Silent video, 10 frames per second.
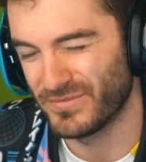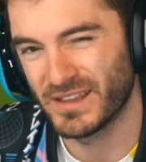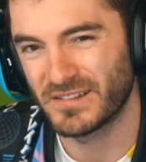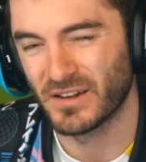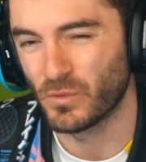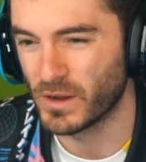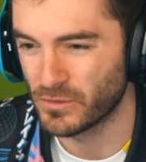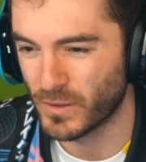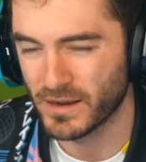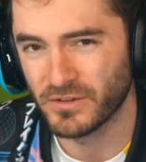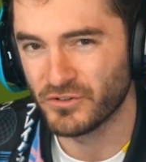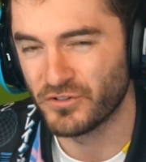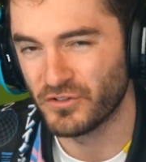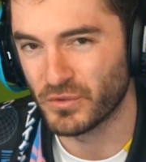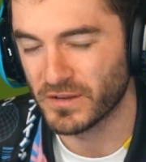that's kind of weird. Why didn't you
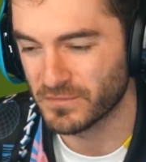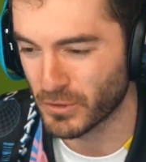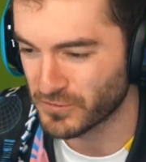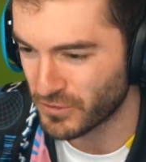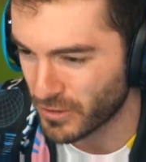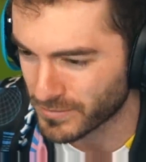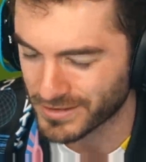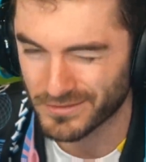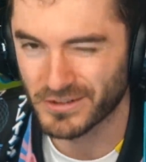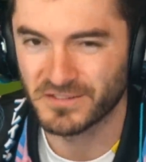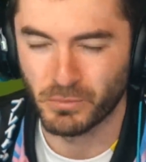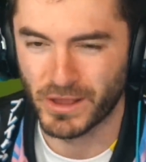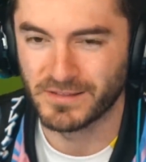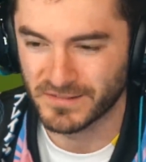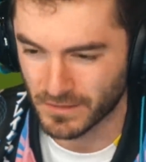just do the exposed carbon? You have to explain